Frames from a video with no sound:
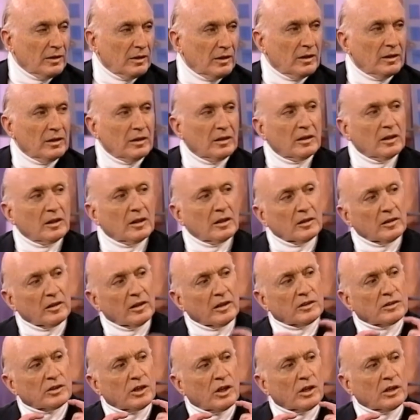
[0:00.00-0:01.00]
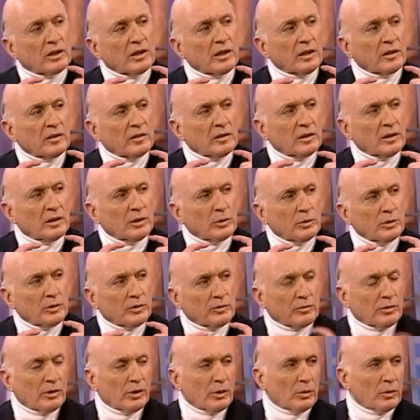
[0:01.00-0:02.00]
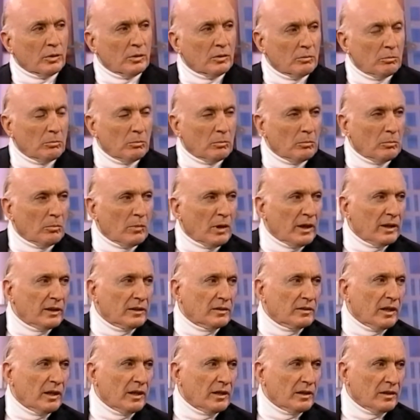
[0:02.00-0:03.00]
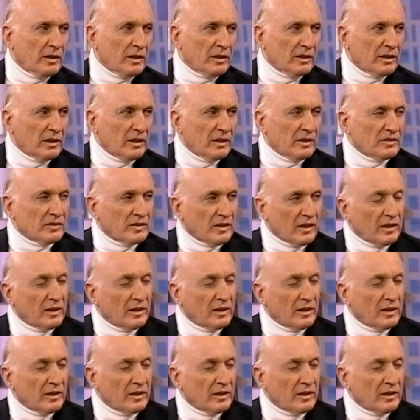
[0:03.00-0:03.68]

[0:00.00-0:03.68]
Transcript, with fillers: it? They're talking in the lower throat. My take on it is